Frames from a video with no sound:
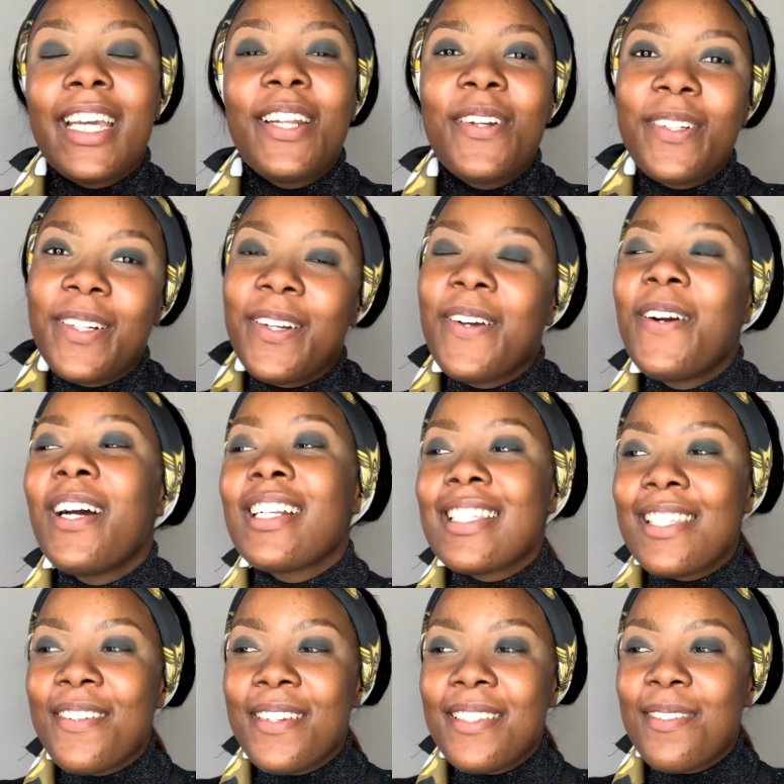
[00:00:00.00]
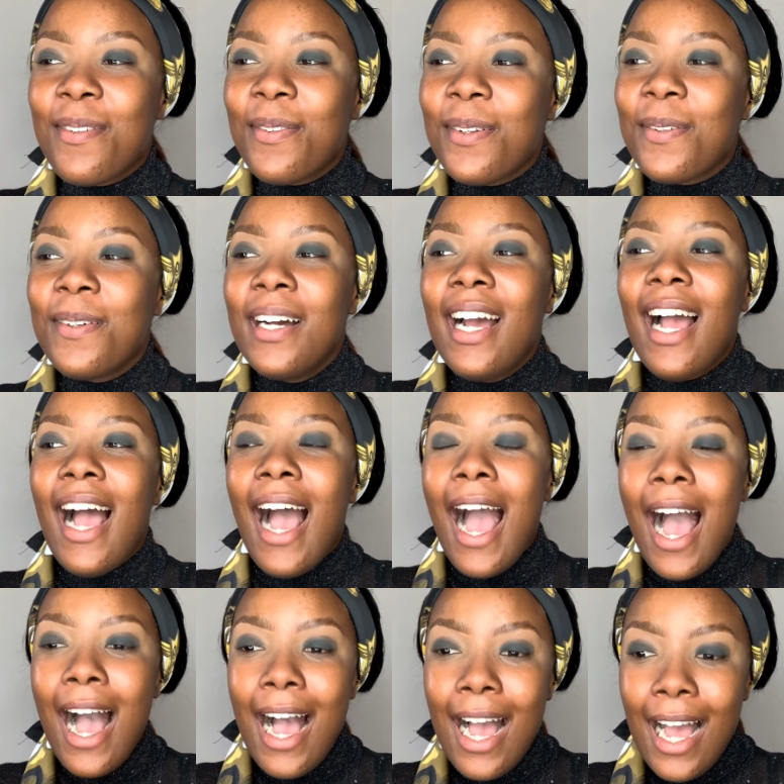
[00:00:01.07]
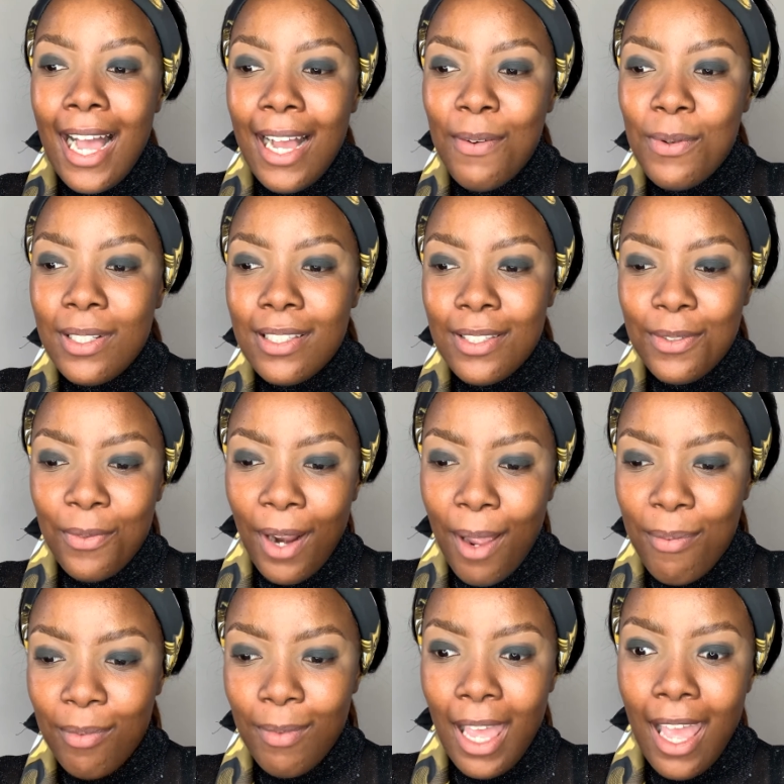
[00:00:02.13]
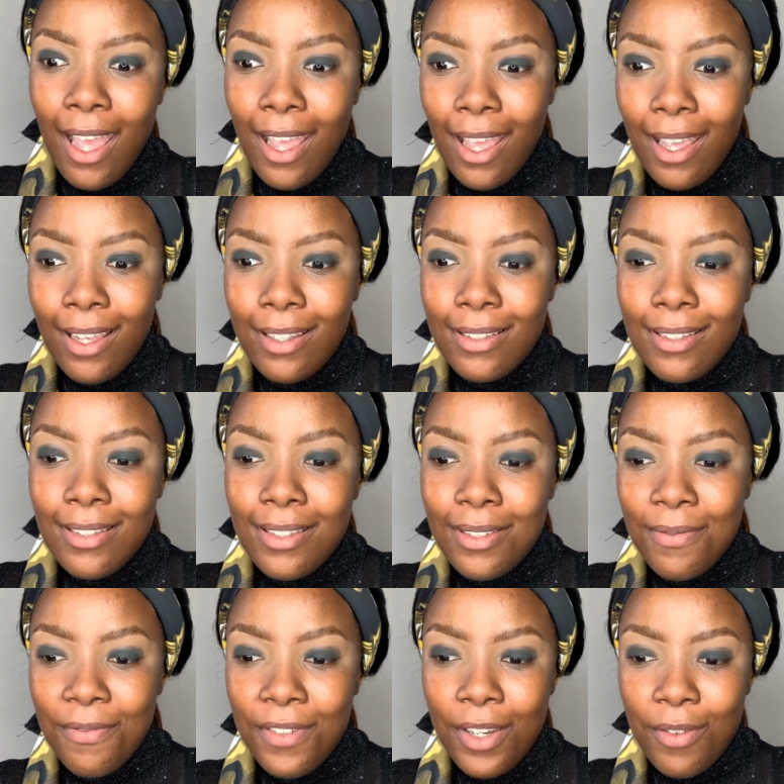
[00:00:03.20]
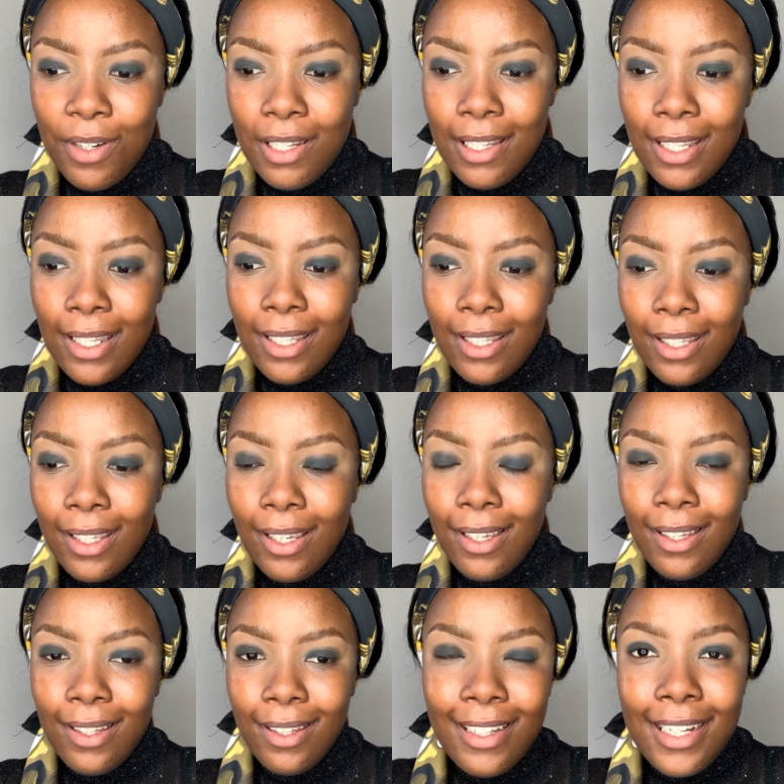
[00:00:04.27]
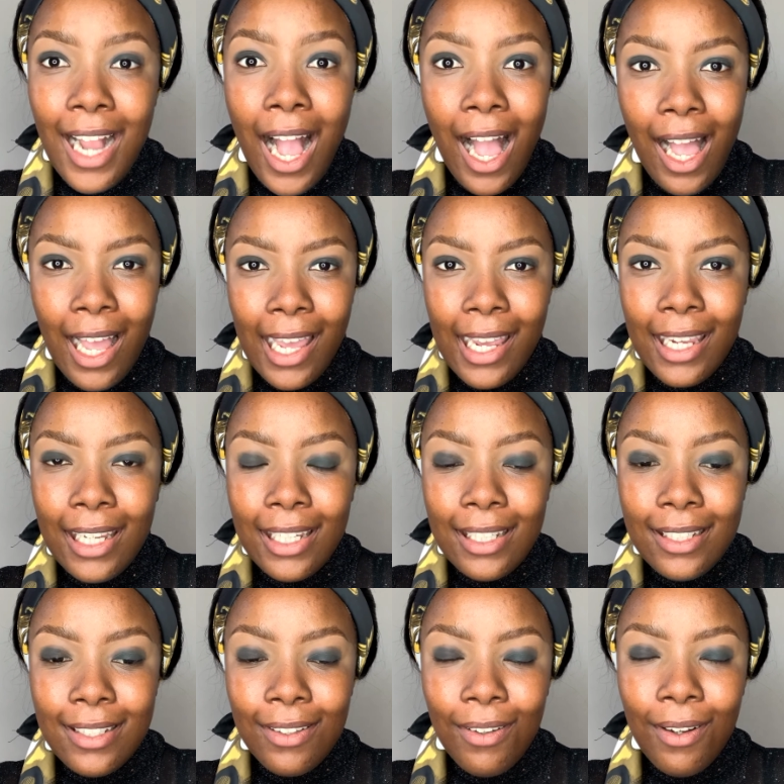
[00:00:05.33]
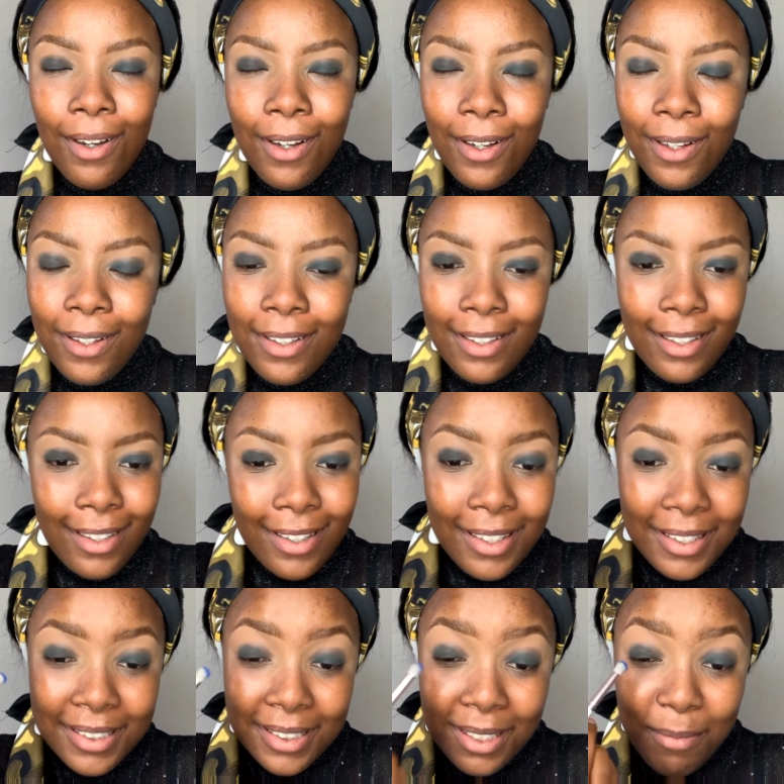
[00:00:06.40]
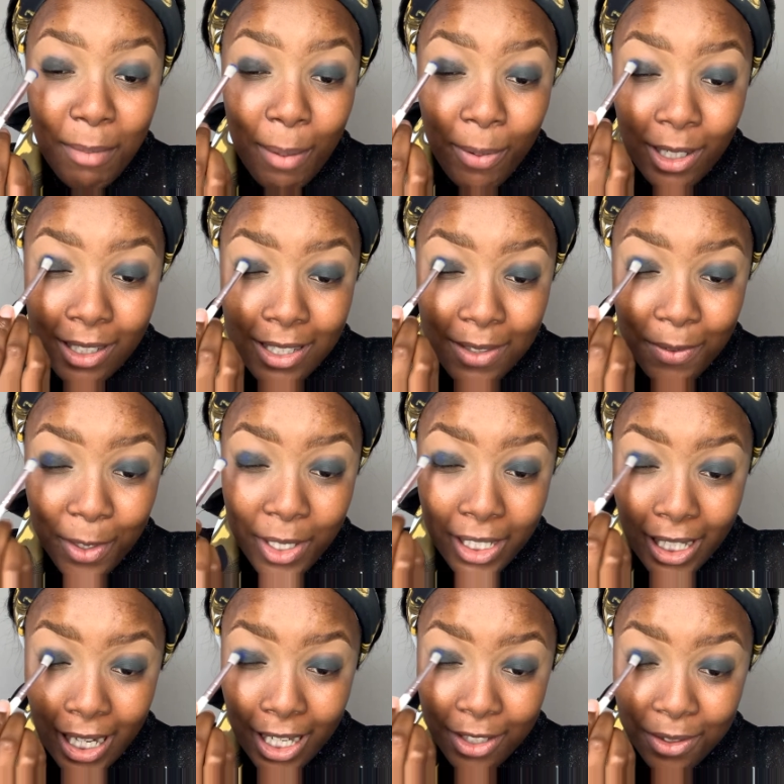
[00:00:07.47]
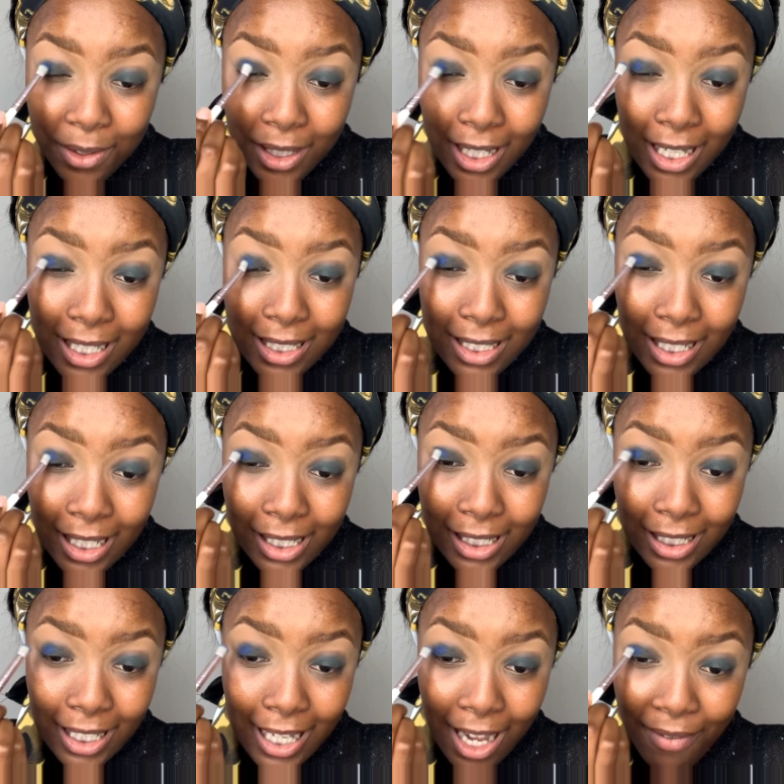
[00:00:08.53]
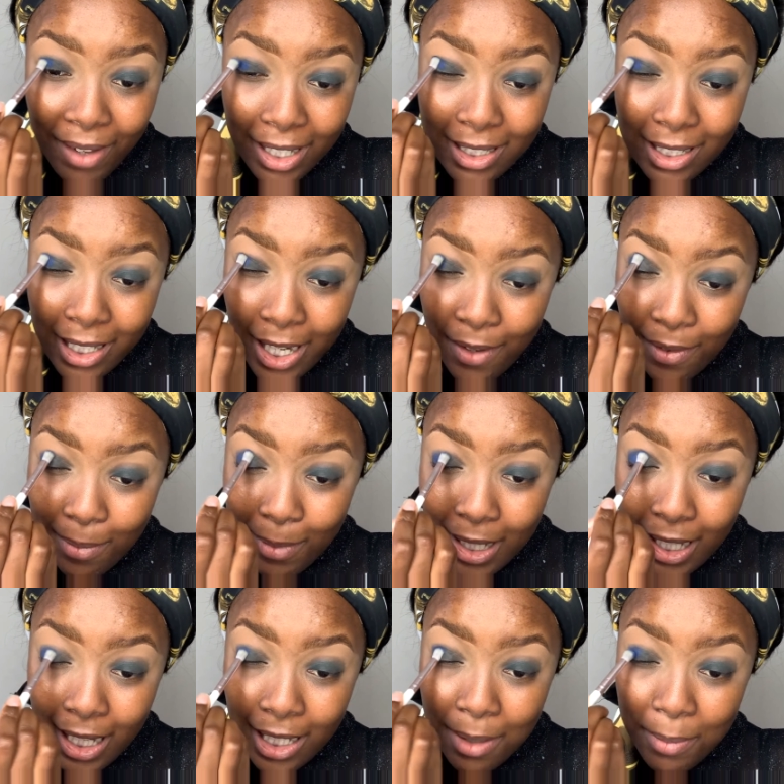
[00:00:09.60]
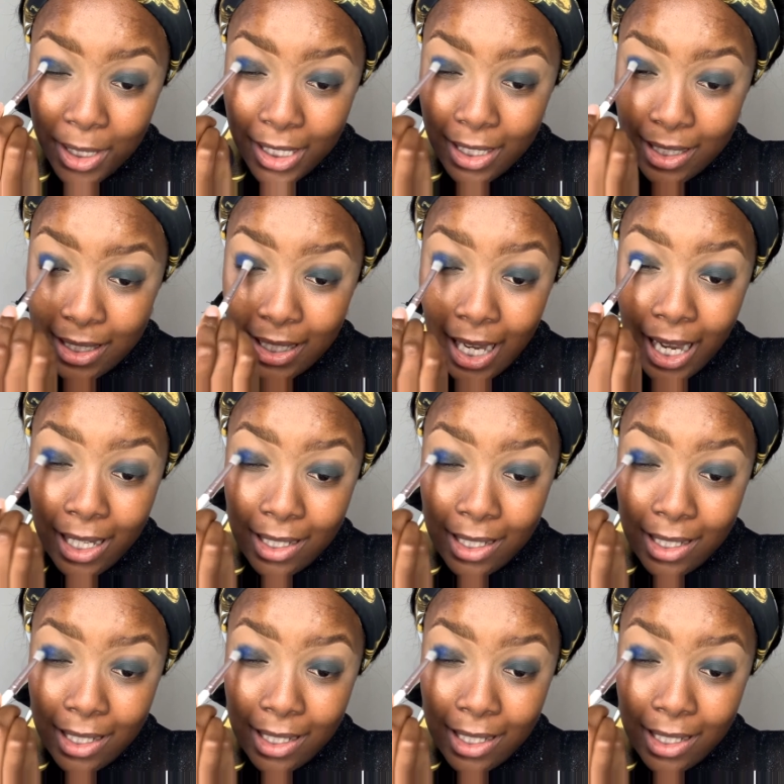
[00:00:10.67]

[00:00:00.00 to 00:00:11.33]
no. On a serious note though, I would describe him as very kind. Oh, my partner is very kind, you guys. Like, I've actually never met anybody as kind